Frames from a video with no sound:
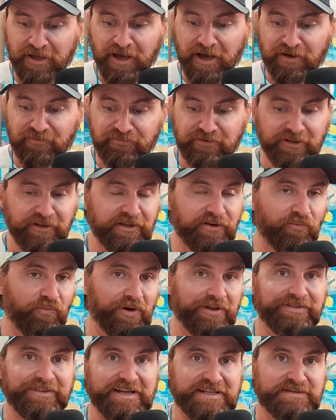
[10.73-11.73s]
feeling of
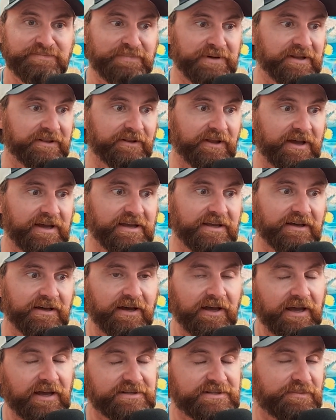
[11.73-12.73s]
what that's been like.
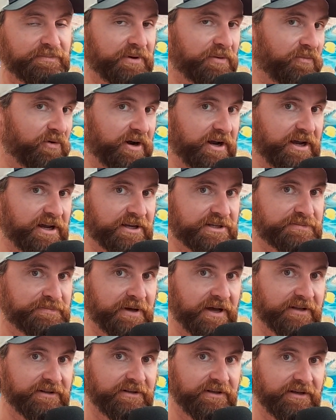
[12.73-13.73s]
Has it been what I
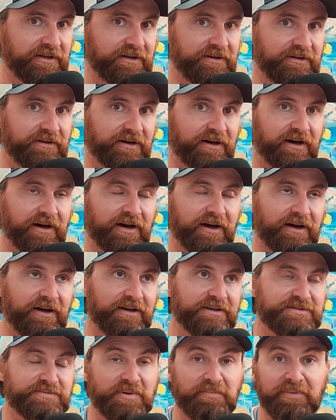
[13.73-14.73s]
expected?
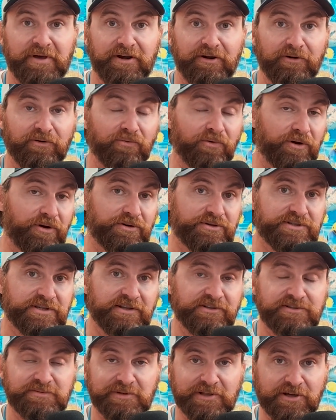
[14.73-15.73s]
Has it been better or worse?
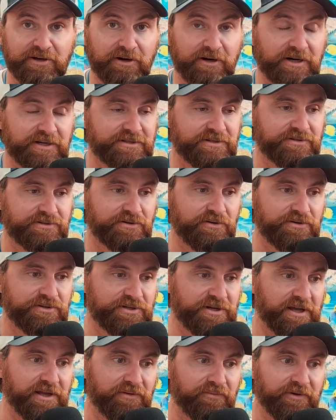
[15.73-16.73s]
And some of the costs
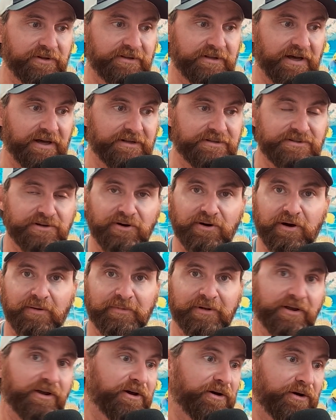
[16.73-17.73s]
associated with that. So I'm
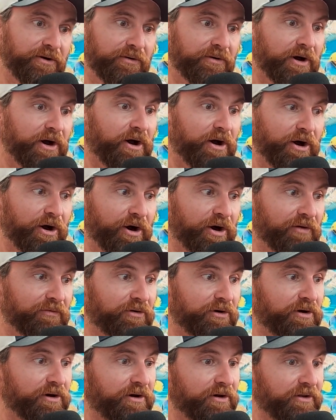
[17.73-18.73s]
going to go
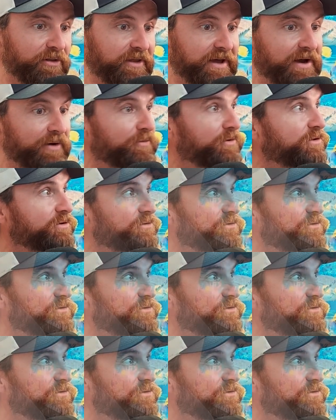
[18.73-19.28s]
over all that with you